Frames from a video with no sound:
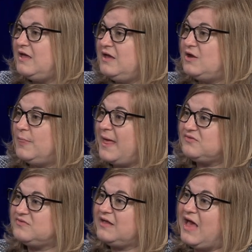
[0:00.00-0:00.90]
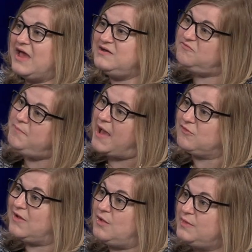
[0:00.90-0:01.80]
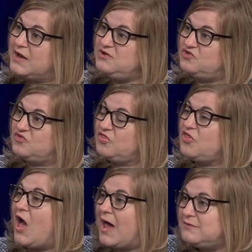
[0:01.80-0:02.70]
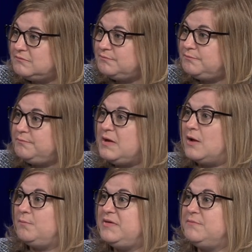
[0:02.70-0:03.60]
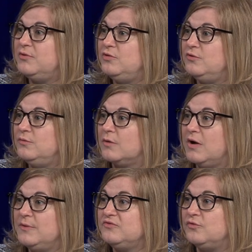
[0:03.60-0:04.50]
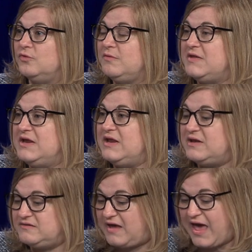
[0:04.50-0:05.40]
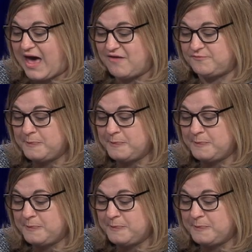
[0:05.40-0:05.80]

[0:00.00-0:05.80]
You know, that's the kind of background that I just thought, you know, people who were on the school committee needed to have.